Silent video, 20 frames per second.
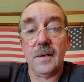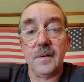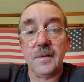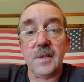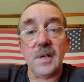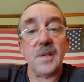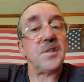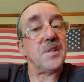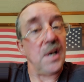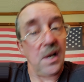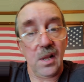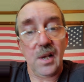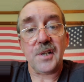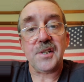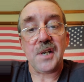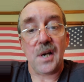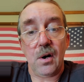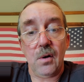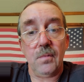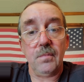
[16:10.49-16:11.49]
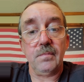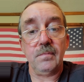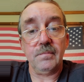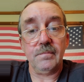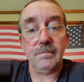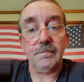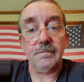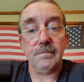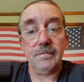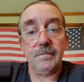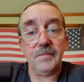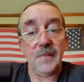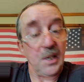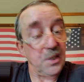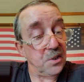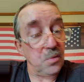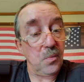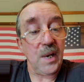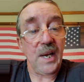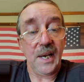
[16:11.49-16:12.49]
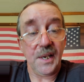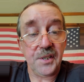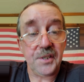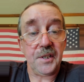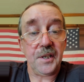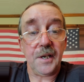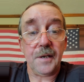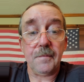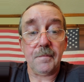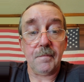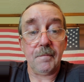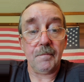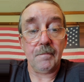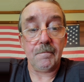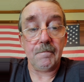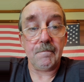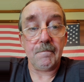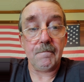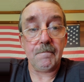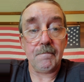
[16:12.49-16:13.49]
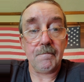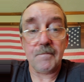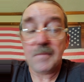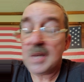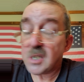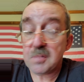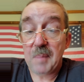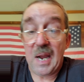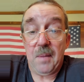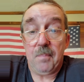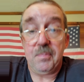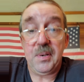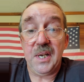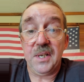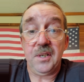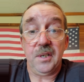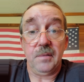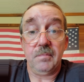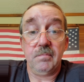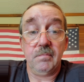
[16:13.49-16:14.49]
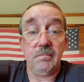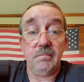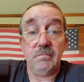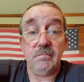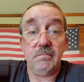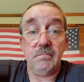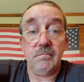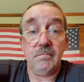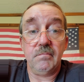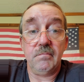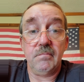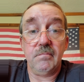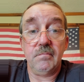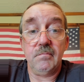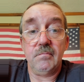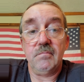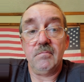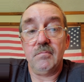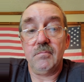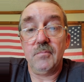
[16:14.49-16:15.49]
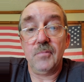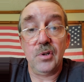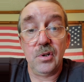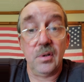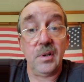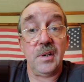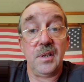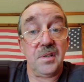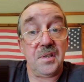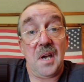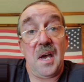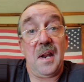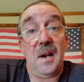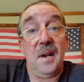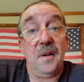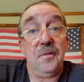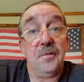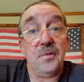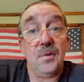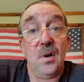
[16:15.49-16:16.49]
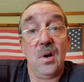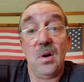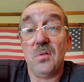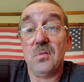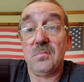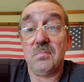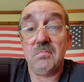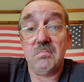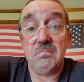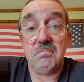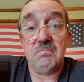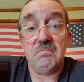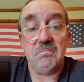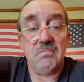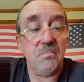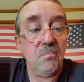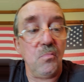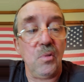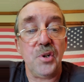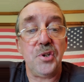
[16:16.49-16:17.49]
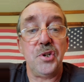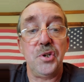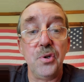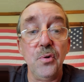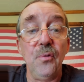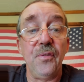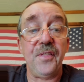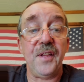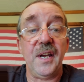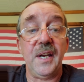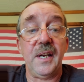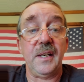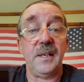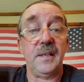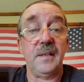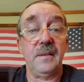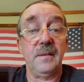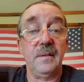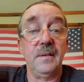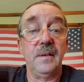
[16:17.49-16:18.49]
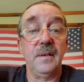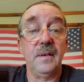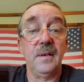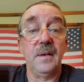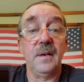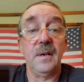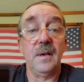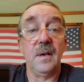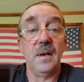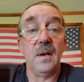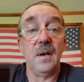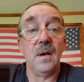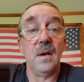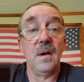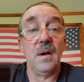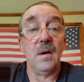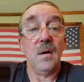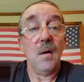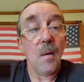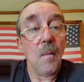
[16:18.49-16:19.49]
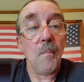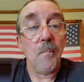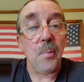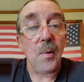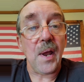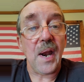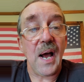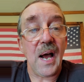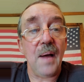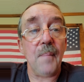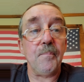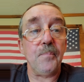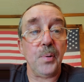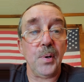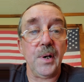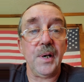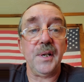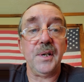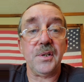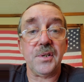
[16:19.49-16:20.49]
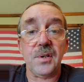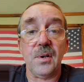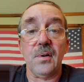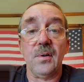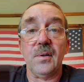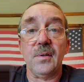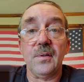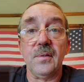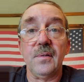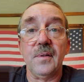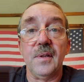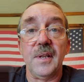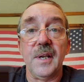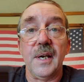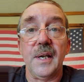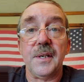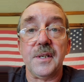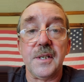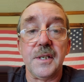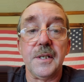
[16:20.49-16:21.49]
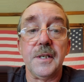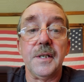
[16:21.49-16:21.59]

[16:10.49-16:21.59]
to sell us out. That's the way I see it. That's my opinion. You can decide on your own what you think, but I'm pretty certain that